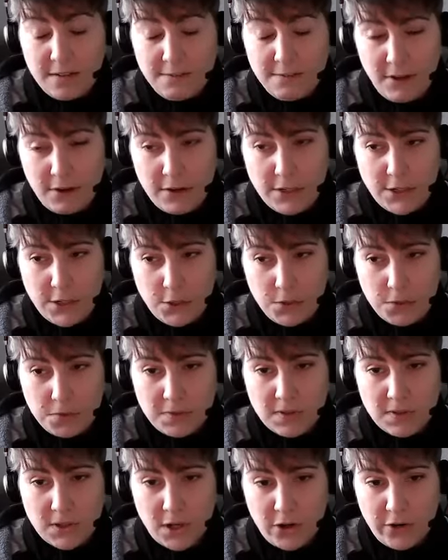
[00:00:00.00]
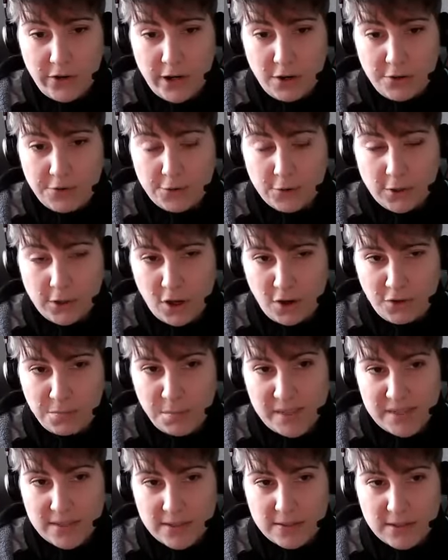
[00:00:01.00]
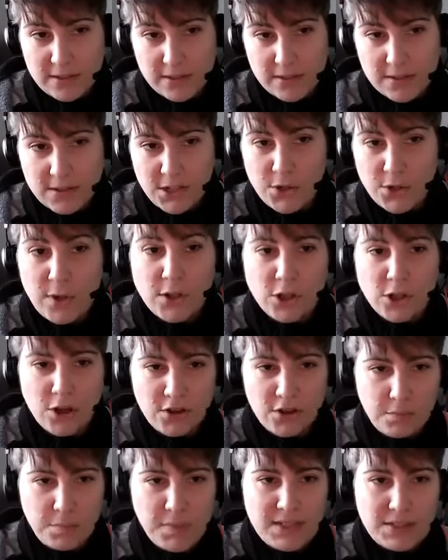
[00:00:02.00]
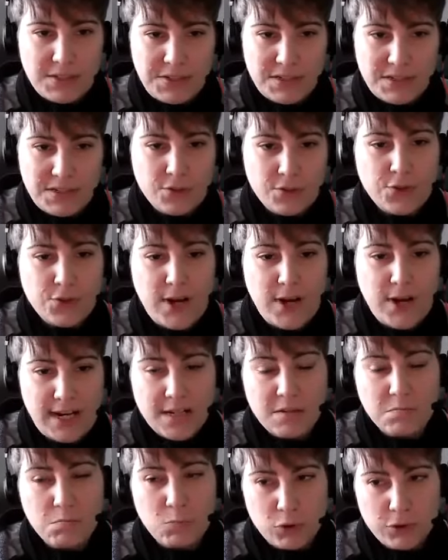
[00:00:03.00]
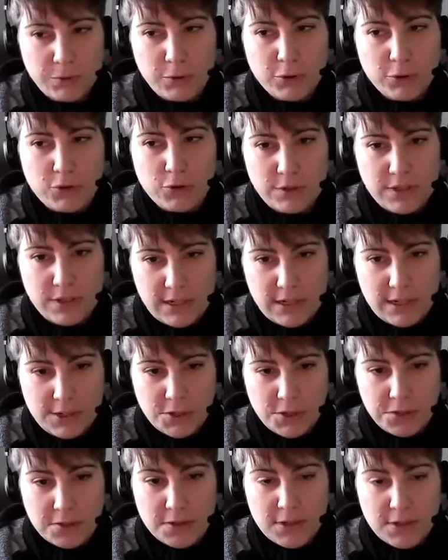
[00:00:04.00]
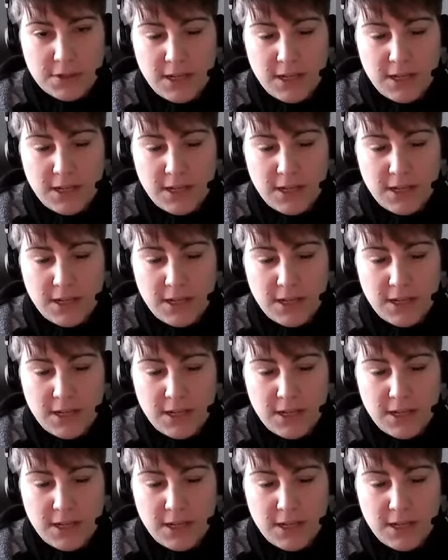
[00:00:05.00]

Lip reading: a very new scenario for a lot of businesses. You know, a lot of businesses trade in multiple jurisdictions,